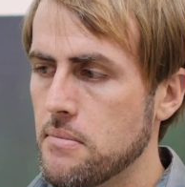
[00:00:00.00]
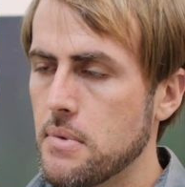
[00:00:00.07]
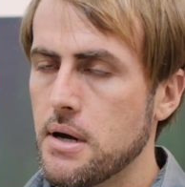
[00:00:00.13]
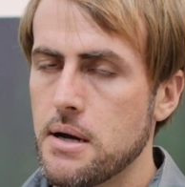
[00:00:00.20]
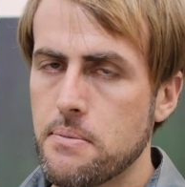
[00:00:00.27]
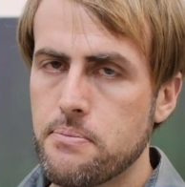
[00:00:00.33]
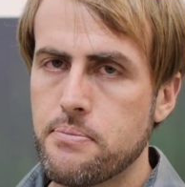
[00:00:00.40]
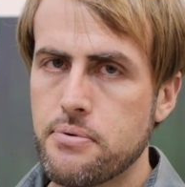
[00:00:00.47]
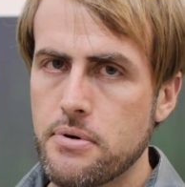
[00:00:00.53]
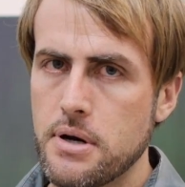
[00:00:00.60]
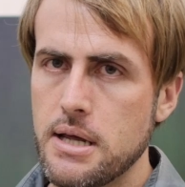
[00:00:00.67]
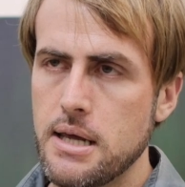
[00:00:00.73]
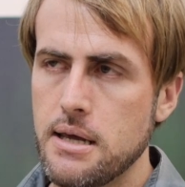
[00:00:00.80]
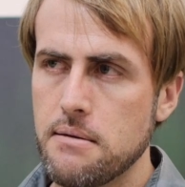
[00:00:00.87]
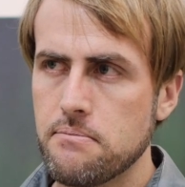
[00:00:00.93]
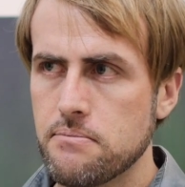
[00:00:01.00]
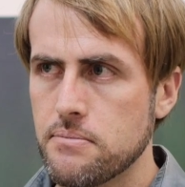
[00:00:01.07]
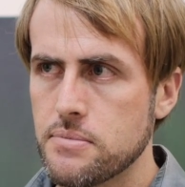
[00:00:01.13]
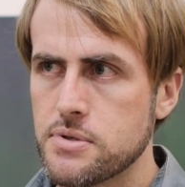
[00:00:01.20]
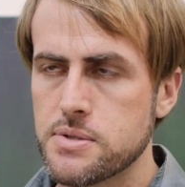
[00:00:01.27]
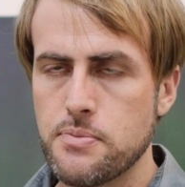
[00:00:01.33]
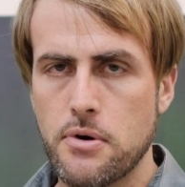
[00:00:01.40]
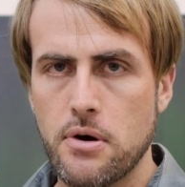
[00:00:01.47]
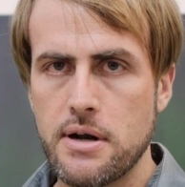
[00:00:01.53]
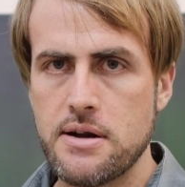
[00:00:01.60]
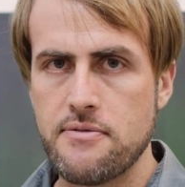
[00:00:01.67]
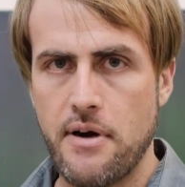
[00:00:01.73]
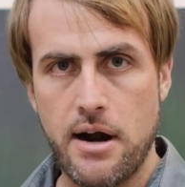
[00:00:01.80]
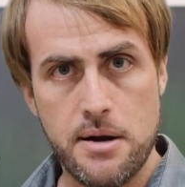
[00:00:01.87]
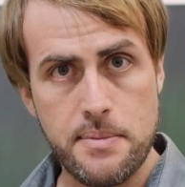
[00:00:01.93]
a pretty small
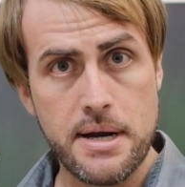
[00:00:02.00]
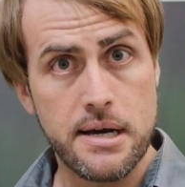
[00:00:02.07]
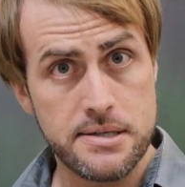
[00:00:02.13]
environment.